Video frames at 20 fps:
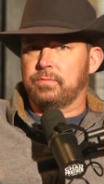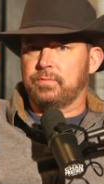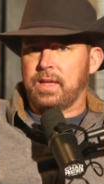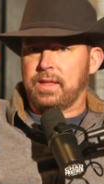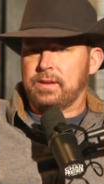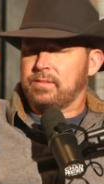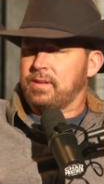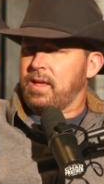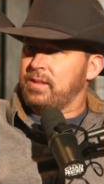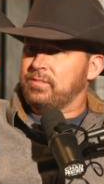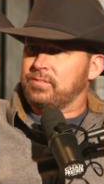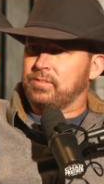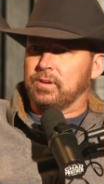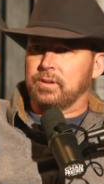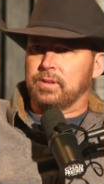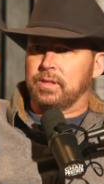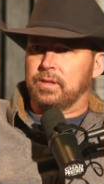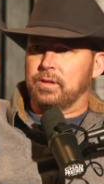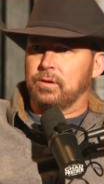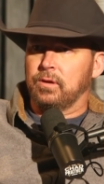
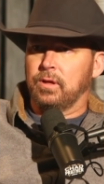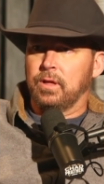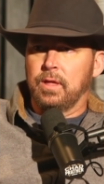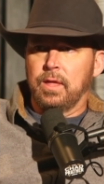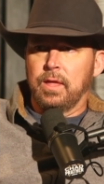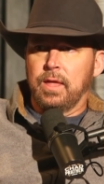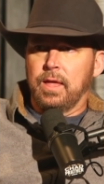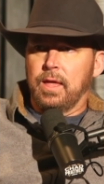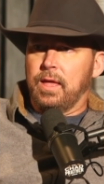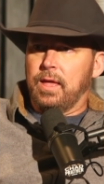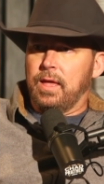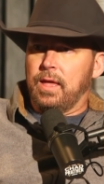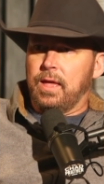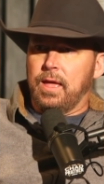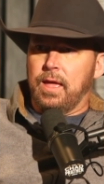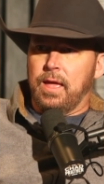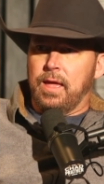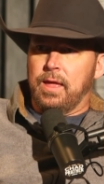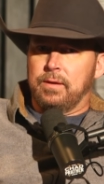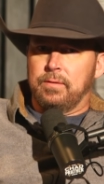fantastic deal. Yeah, they're
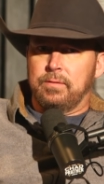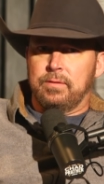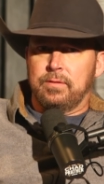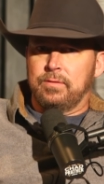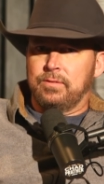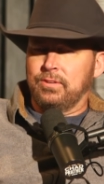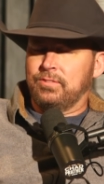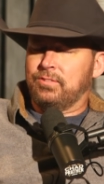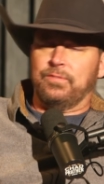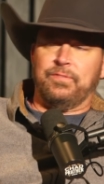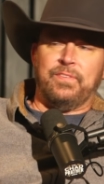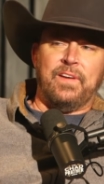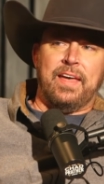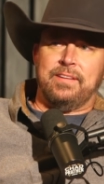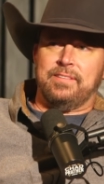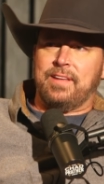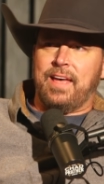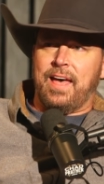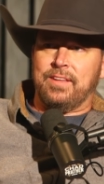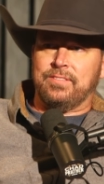awesome. And just a
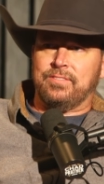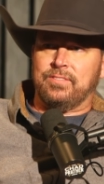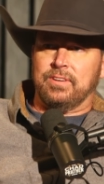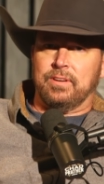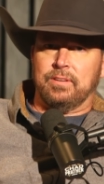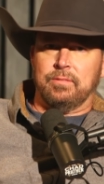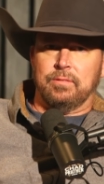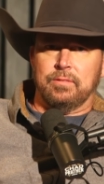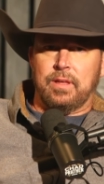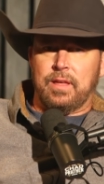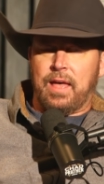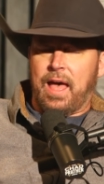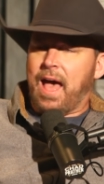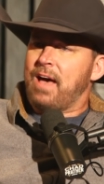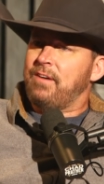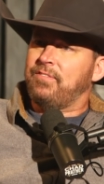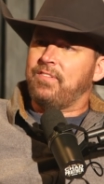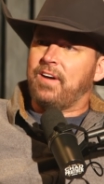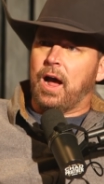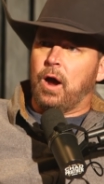fantastic
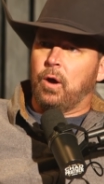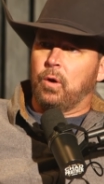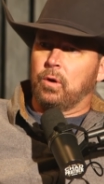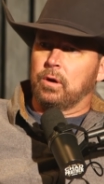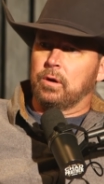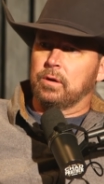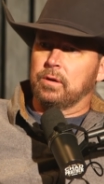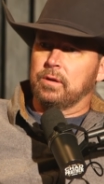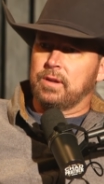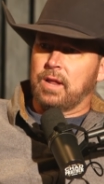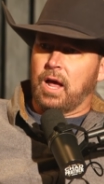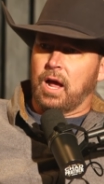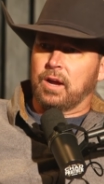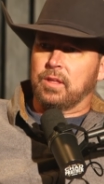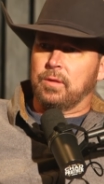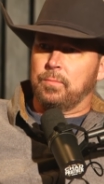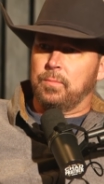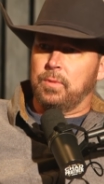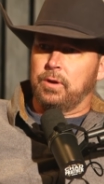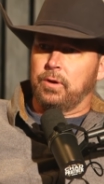half hour
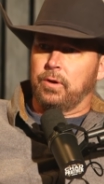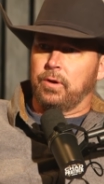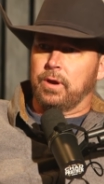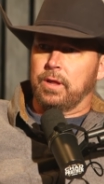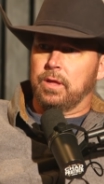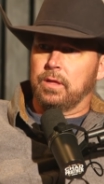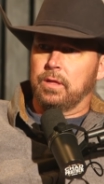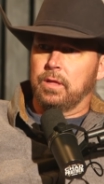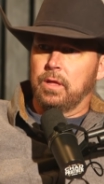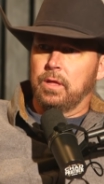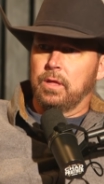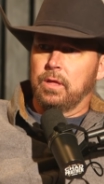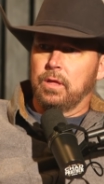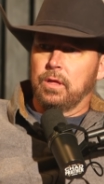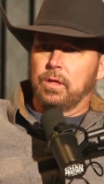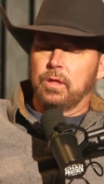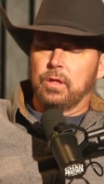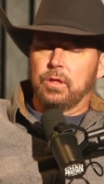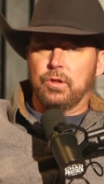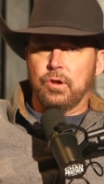documentary,
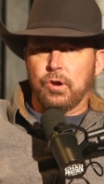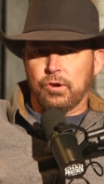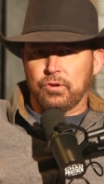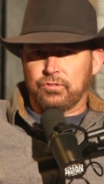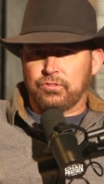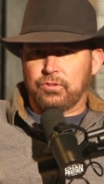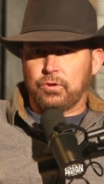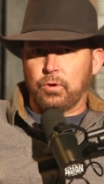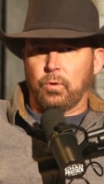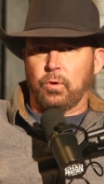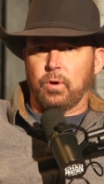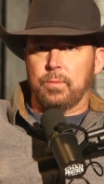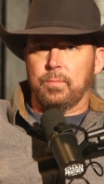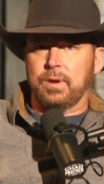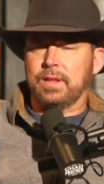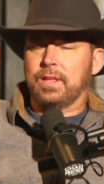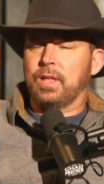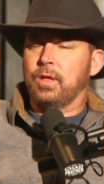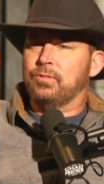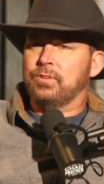your story,
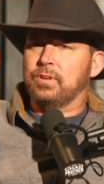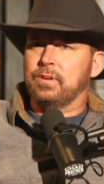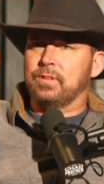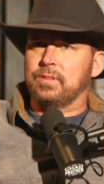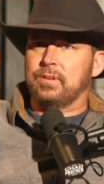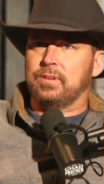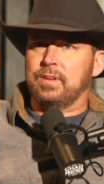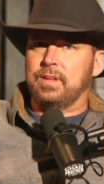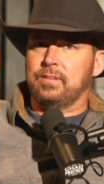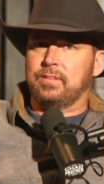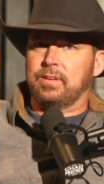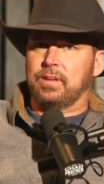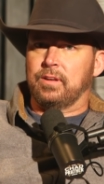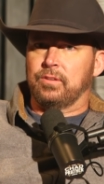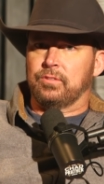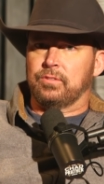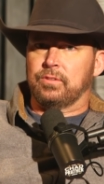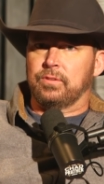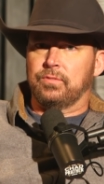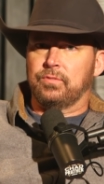but it goes into the
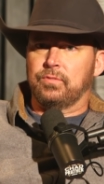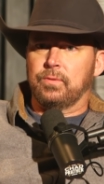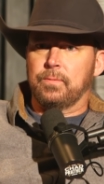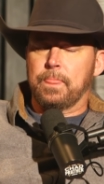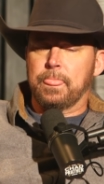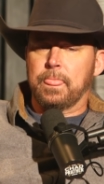details of